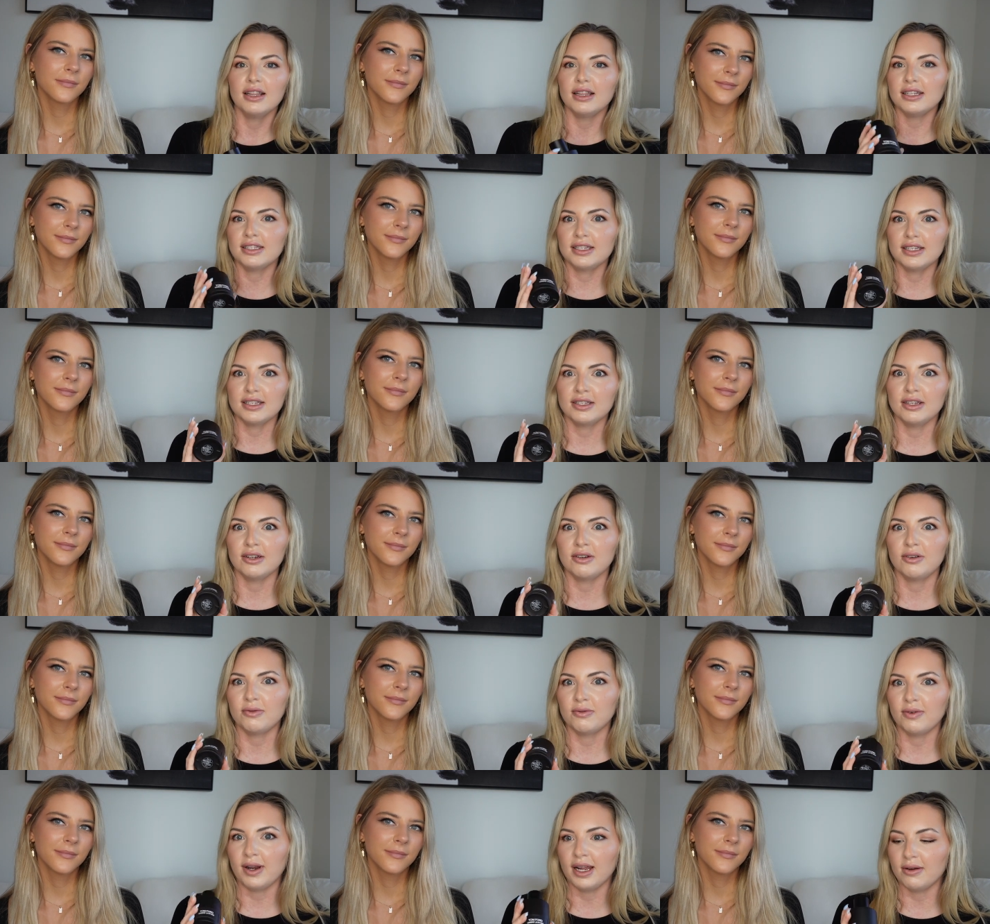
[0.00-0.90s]
Speaker 1: This is a
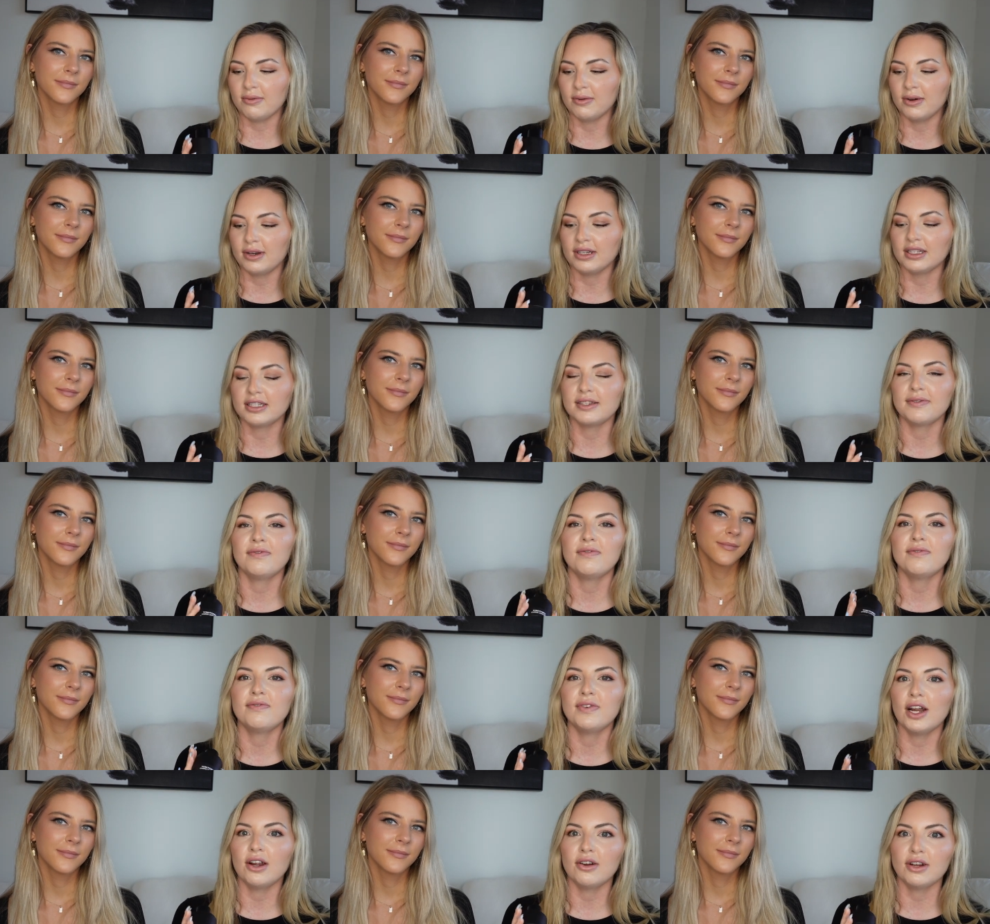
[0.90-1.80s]
great one. It's
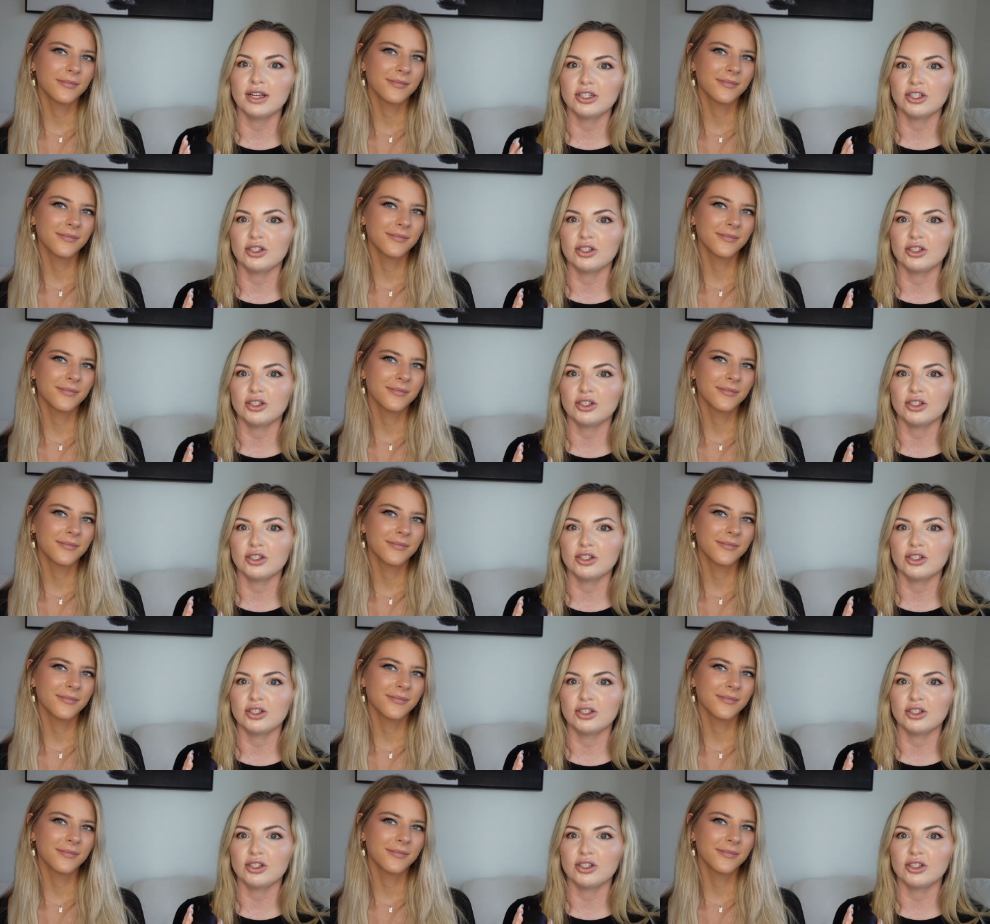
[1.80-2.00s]
very